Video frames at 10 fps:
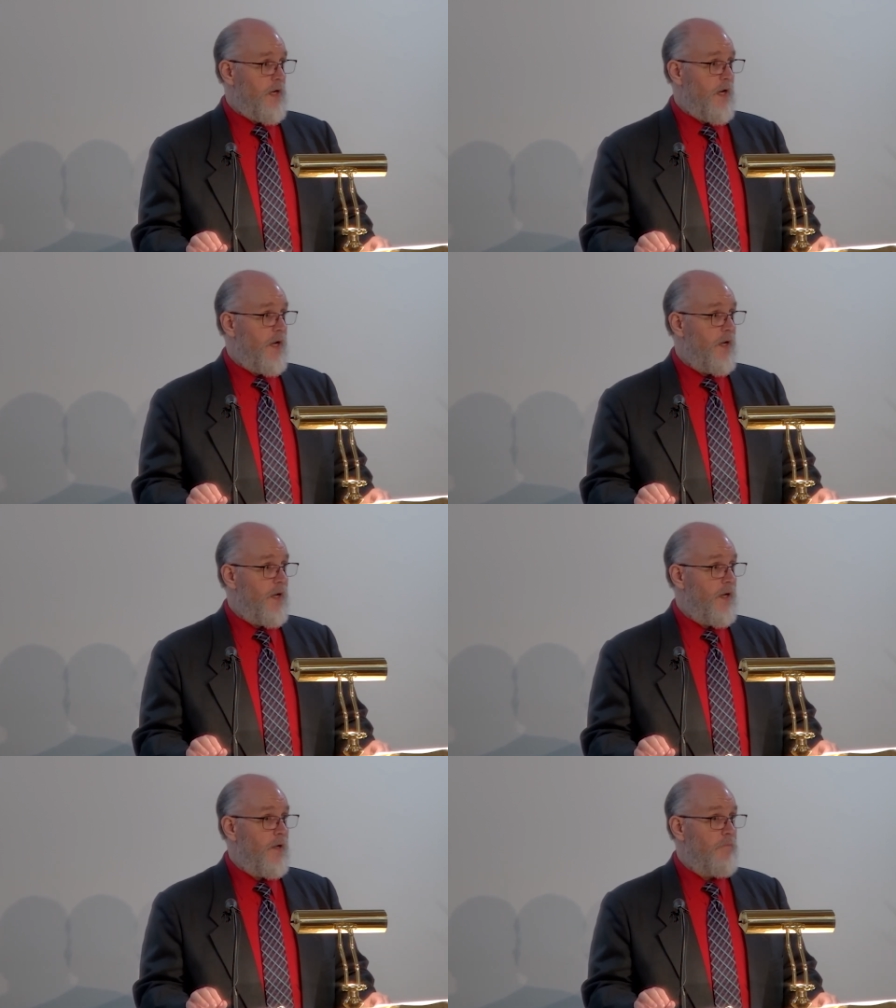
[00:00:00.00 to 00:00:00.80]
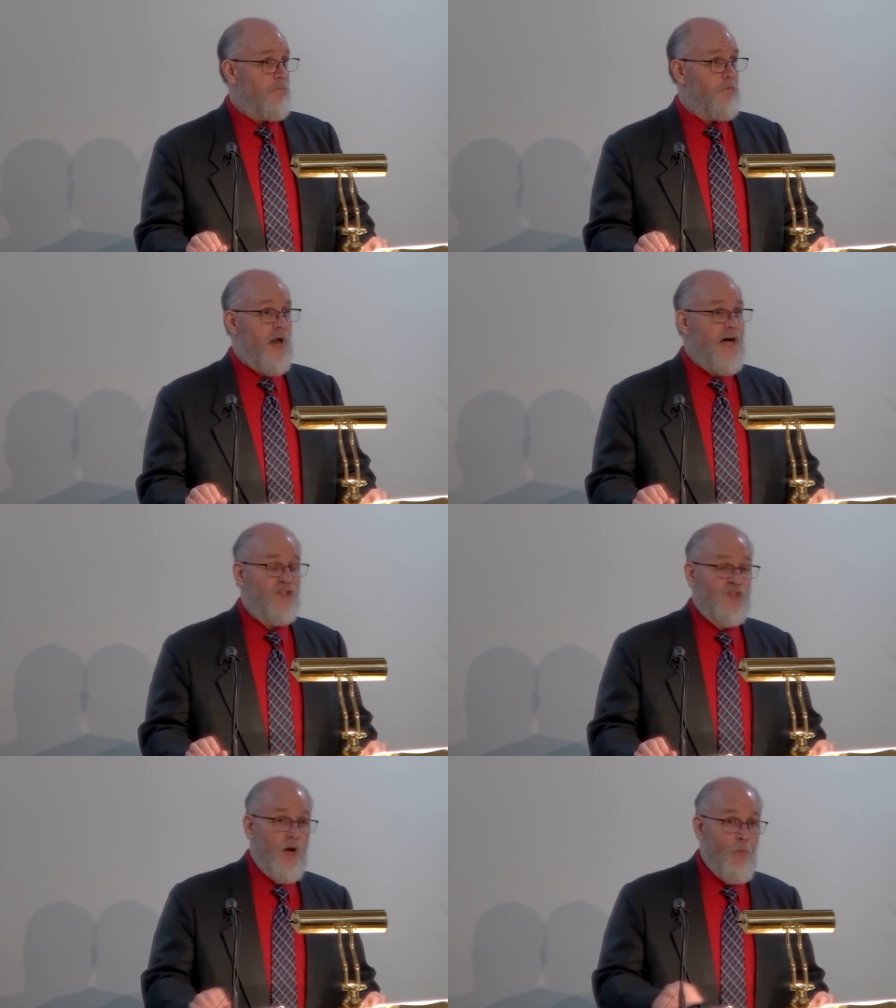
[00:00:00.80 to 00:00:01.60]
uh, uh,
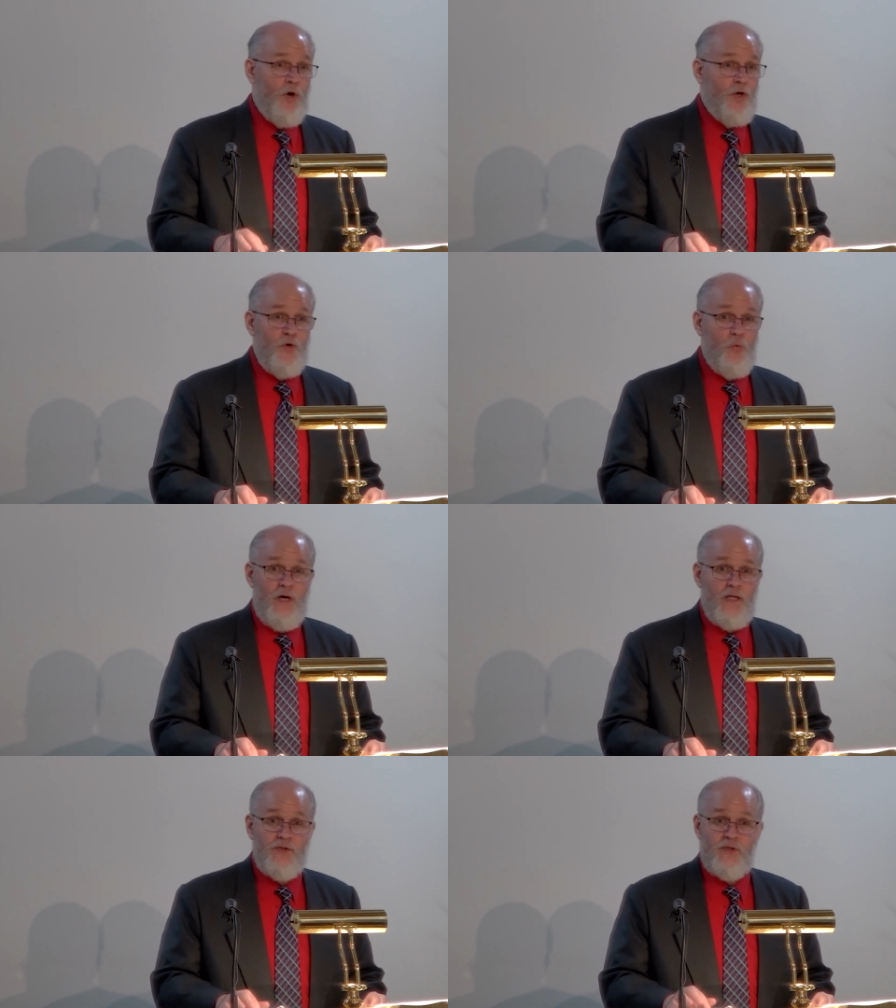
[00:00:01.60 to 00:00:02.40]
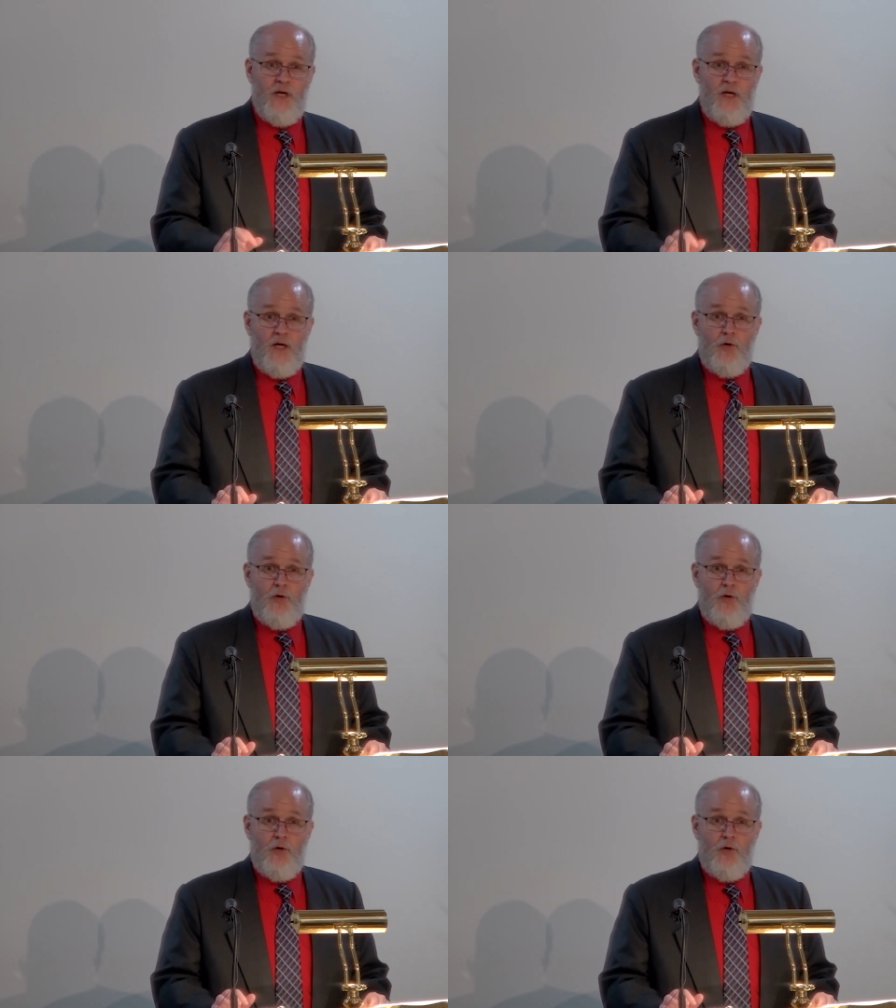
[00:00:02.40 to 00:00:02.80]
not someone who was